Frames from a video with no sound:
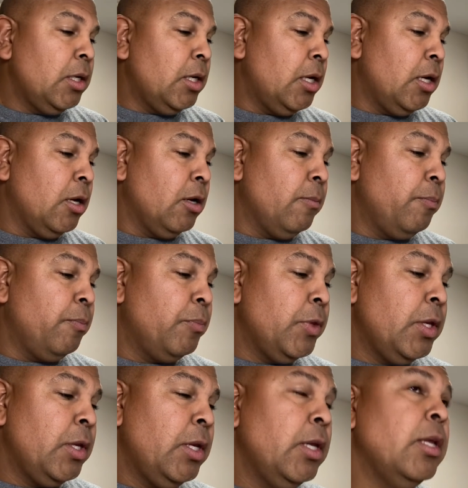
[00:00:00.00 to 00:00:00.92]
Um,
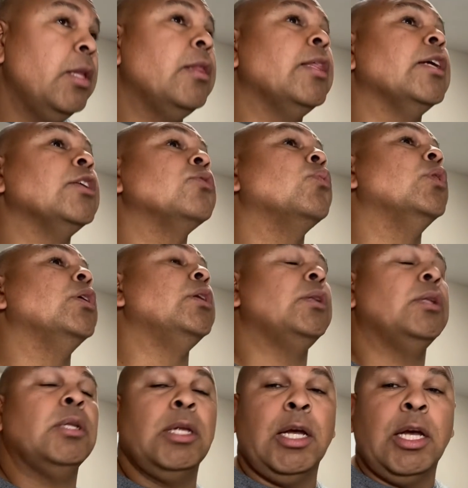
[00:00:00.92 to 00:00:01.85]
that's what
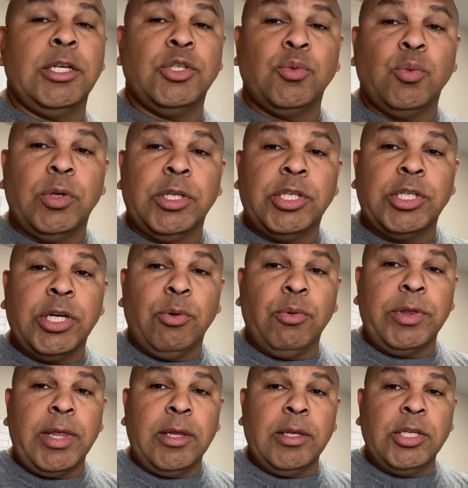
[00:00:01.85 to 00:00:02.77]
I just wanted to share
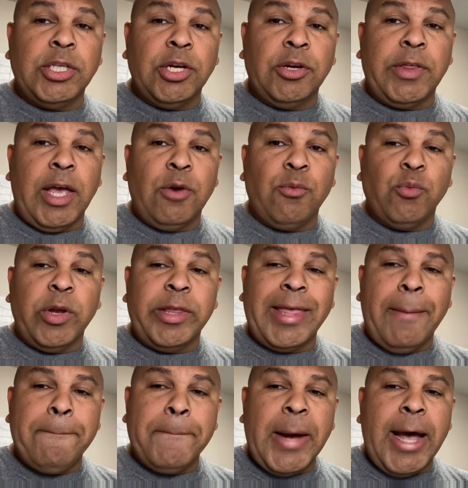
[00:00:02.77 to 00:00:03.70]
with share that and run
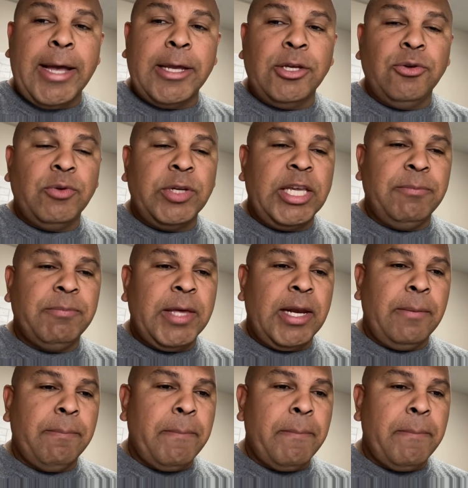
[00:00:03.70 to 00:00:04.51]
that by you to keep that in